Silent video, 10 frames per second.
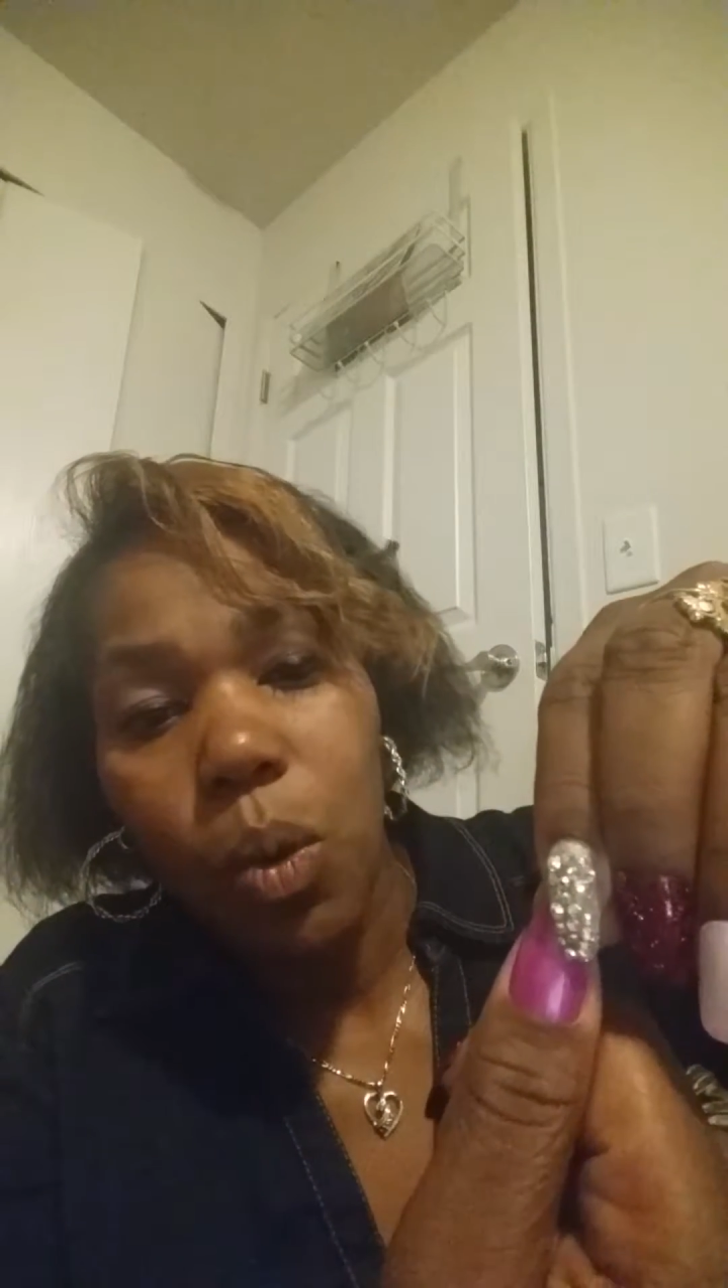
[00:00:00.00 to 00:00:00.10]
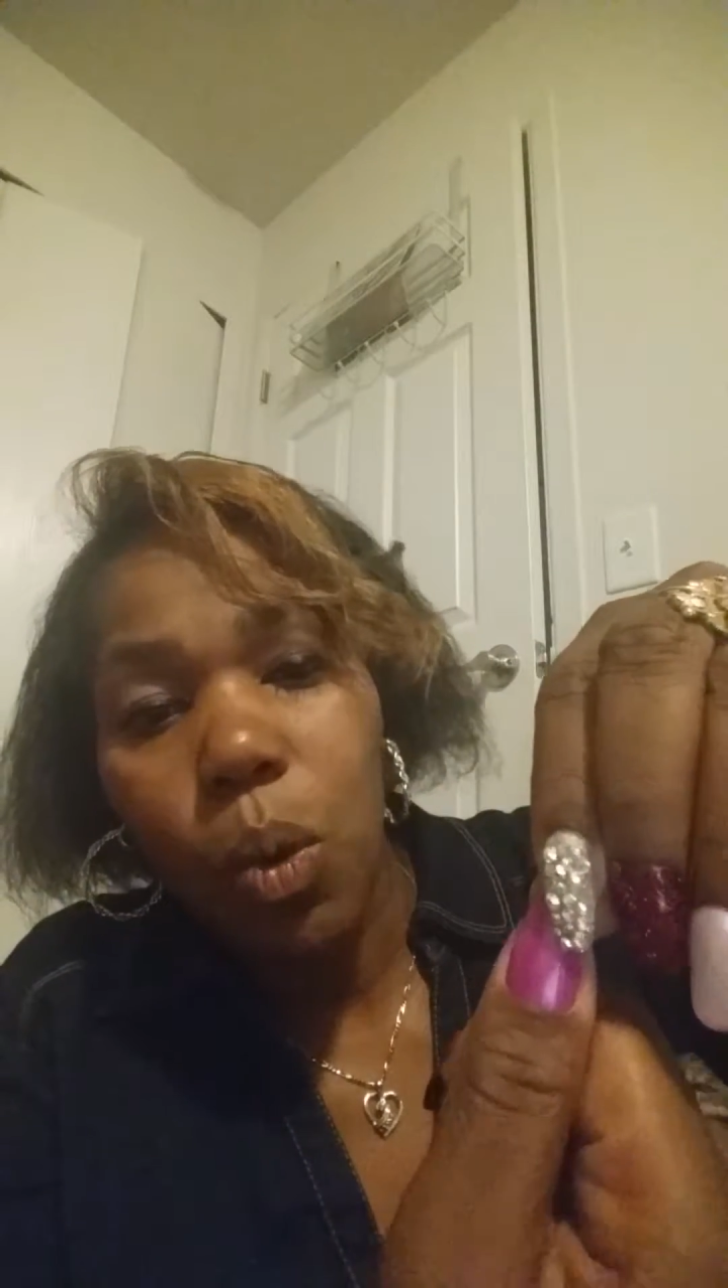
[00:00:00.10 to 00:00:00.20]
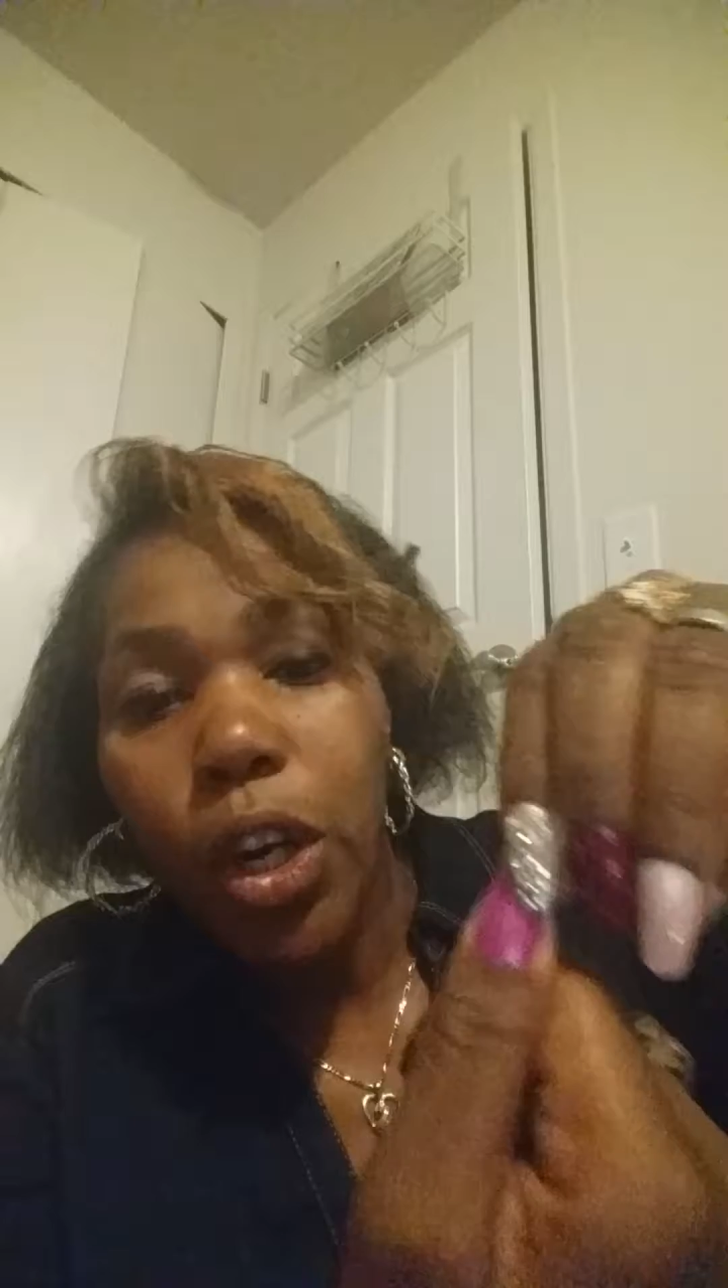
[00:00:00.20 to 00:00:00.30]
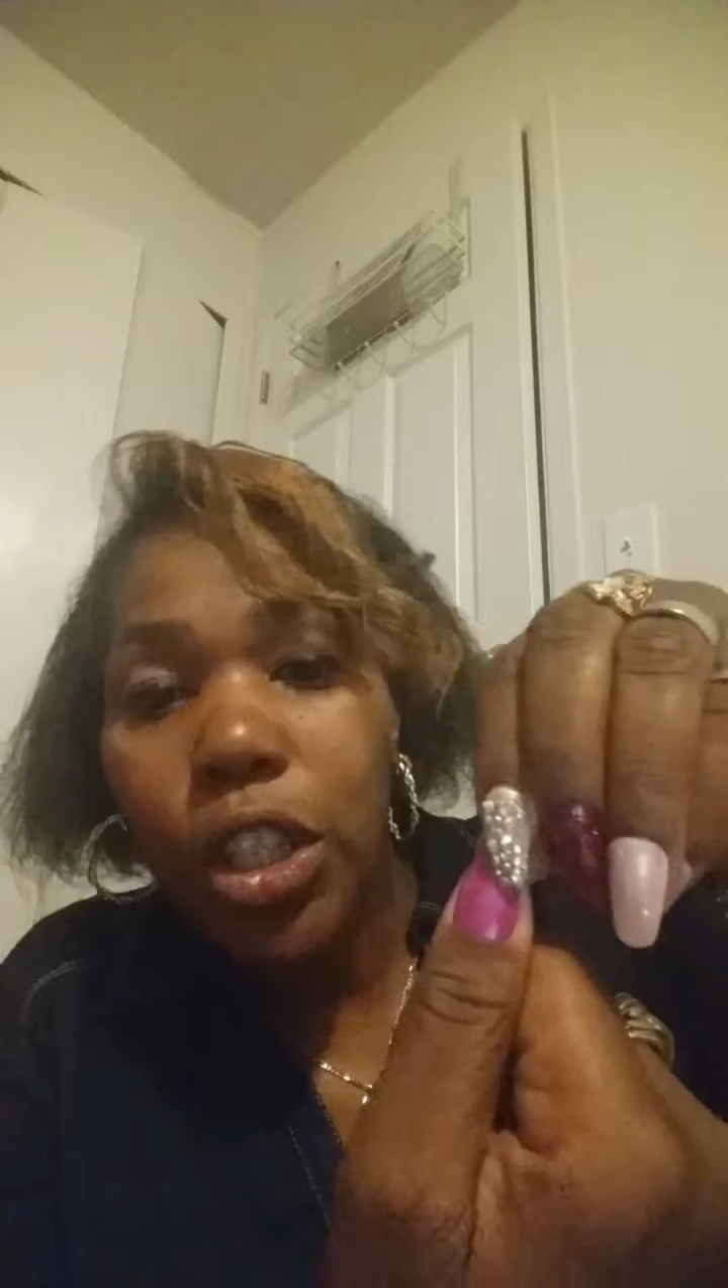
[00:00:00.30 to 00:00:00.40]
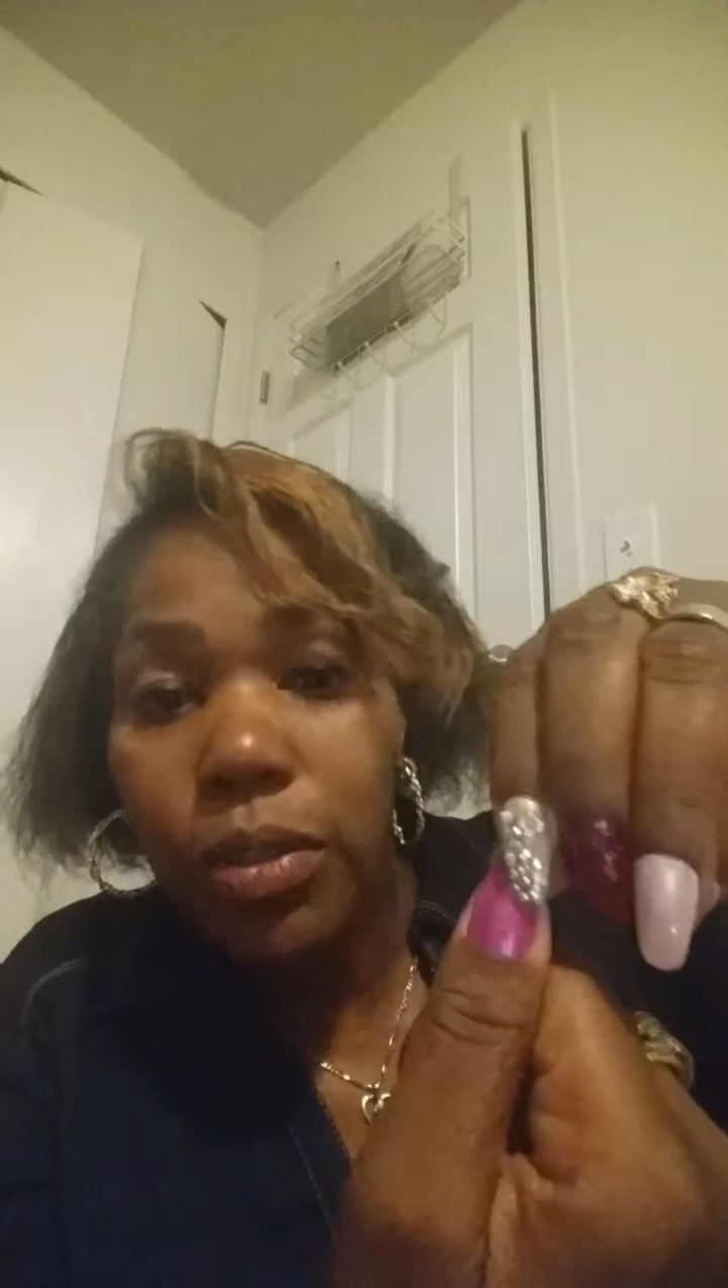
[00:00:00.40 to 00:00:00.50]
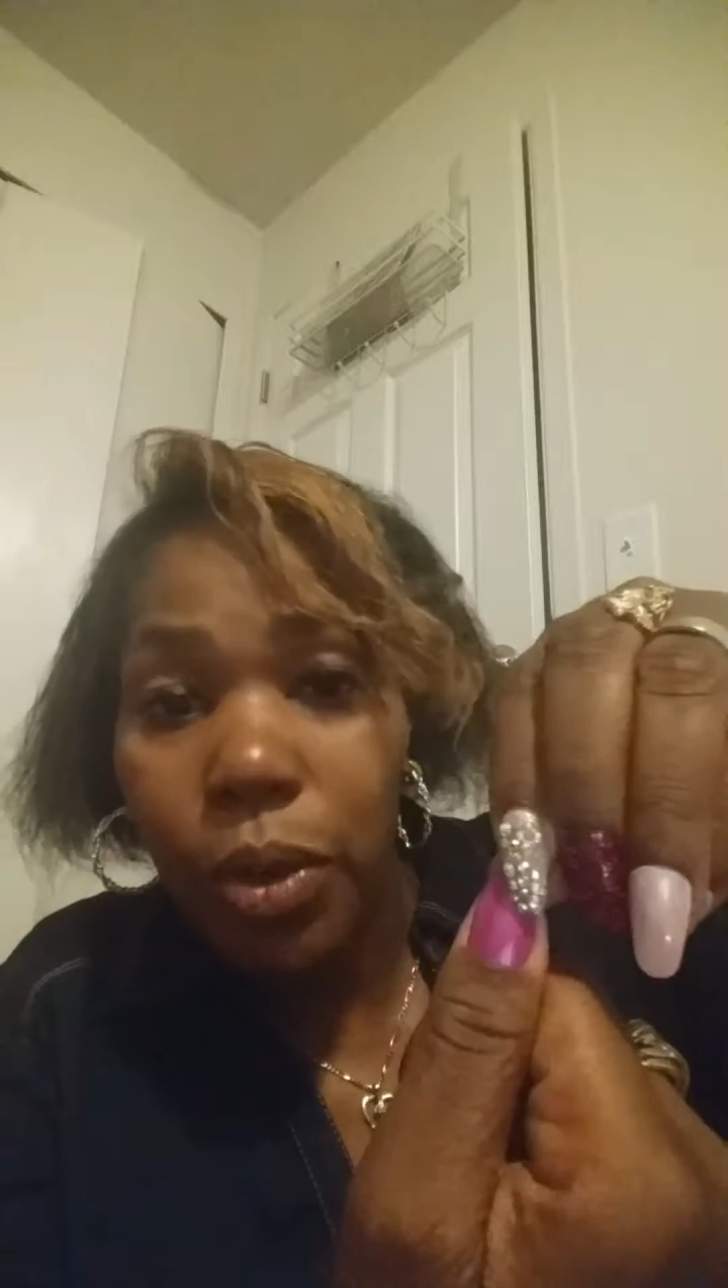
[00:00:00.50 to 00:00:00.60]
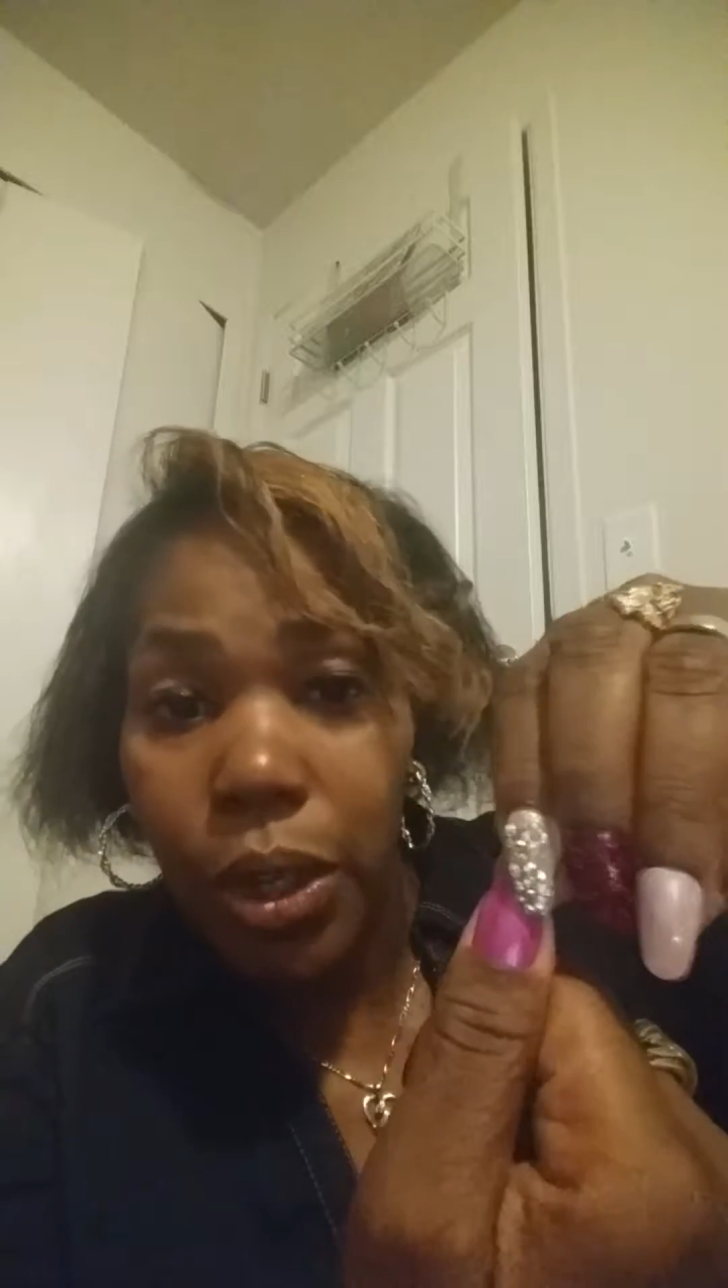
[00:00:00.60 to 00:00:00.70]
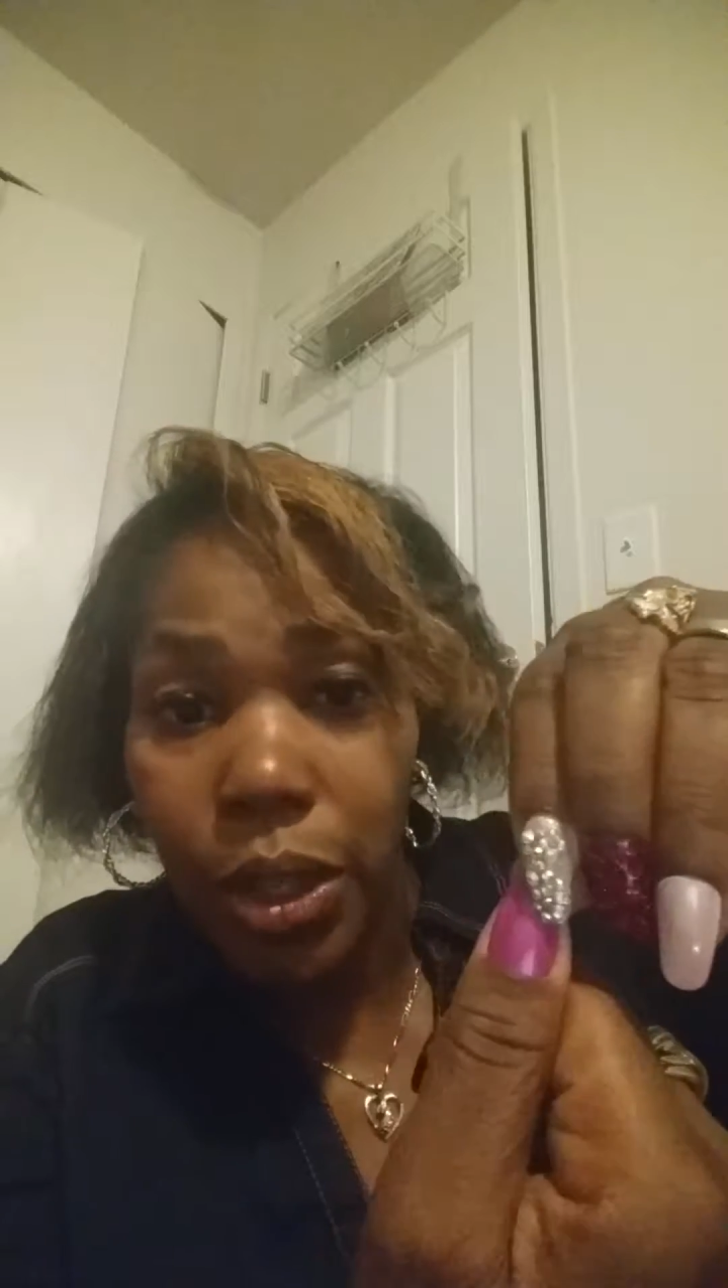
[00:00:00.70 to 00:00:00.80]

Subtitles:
works for